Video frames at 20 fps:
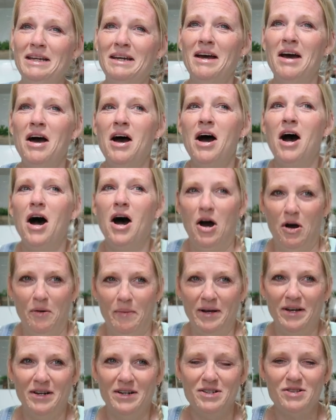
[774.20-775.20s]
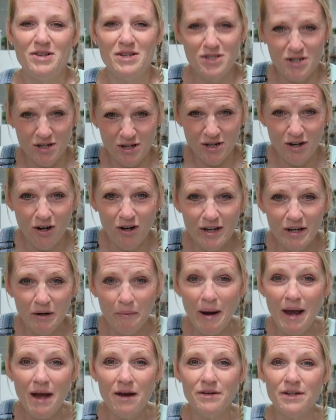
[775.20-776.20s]
like, oh my goodness. I started calling
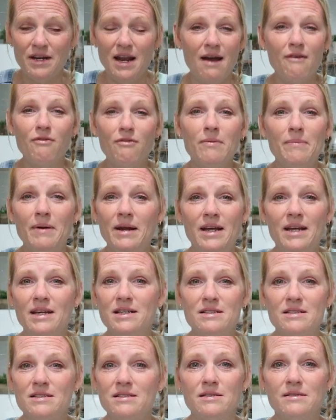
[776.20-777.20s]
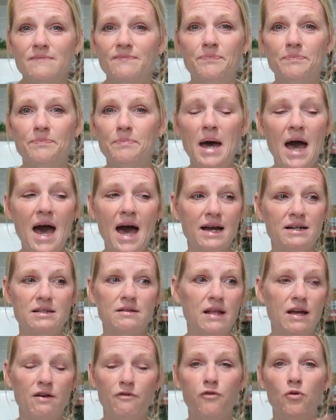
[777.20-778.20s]
around and everybody is packed,
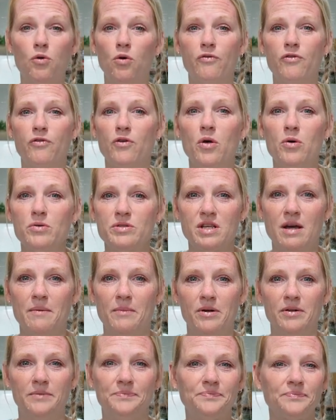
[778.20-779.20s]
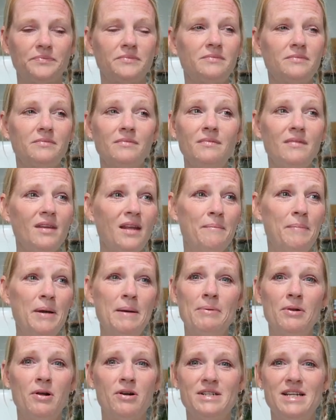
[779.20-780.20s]
like full for the whole summer.
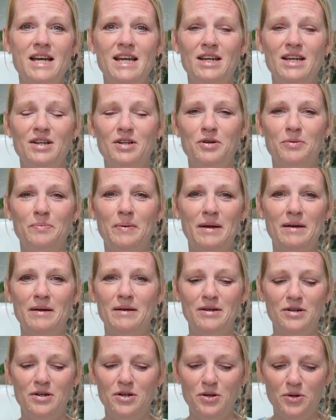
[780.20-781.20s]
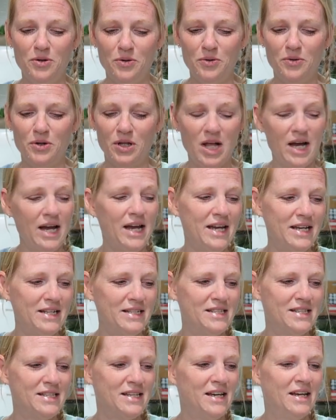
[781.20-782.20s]
People aren't taking new new
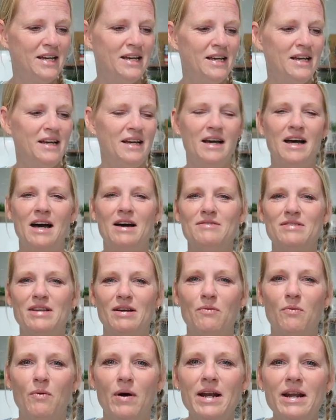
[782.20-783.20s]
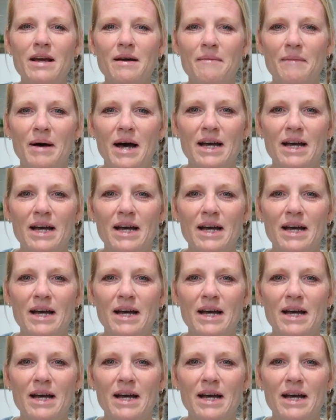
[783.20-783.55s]
clients. I was like, what am